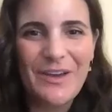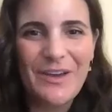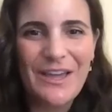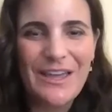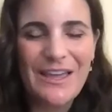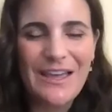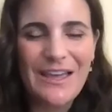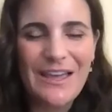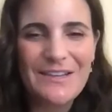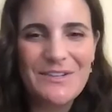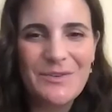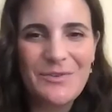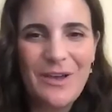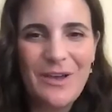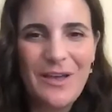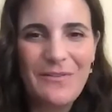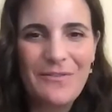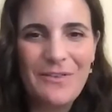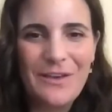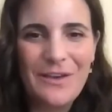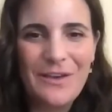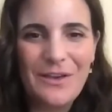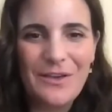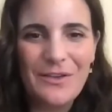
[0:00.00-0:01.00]
I do
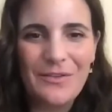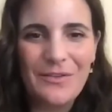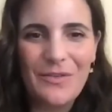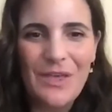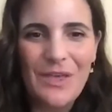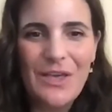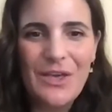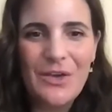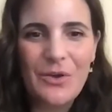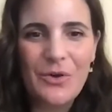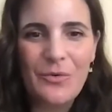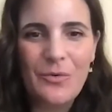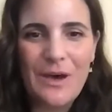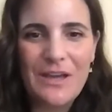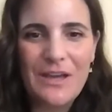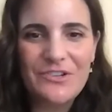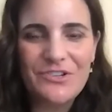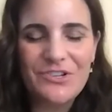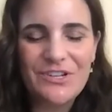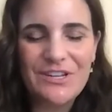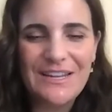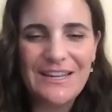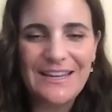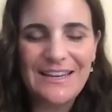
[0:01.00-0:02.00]
have a
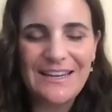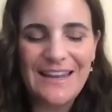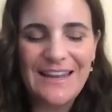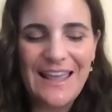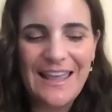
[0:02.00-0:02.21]
question,